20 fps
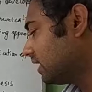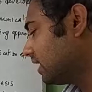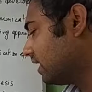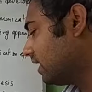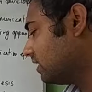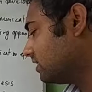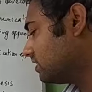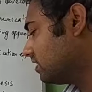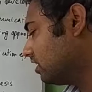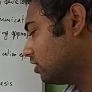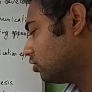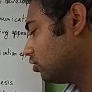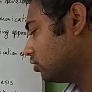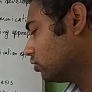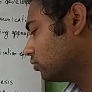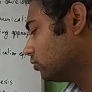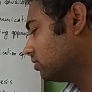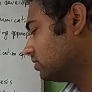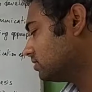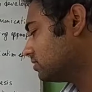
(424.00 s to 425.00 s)
Cultural
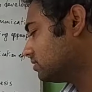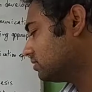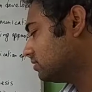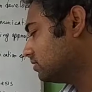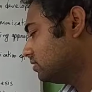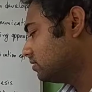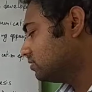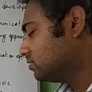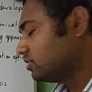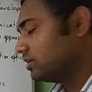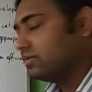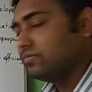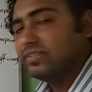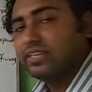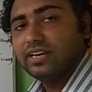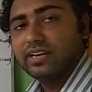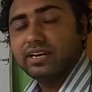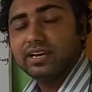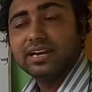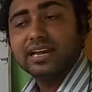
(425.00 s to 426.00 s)
congruence. So if
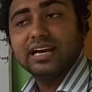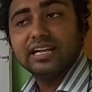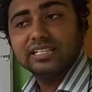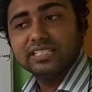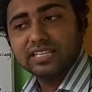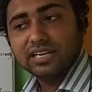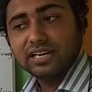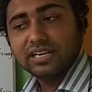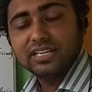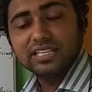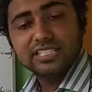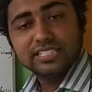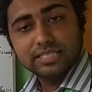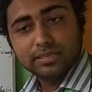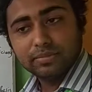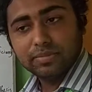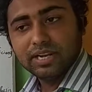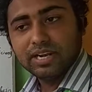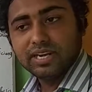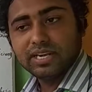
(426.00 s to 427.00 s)
there are cultural
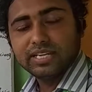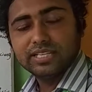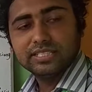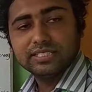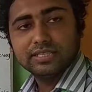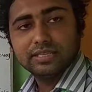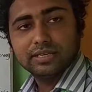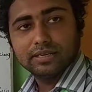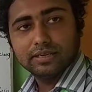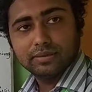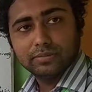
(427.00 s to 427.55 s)
dissimilarities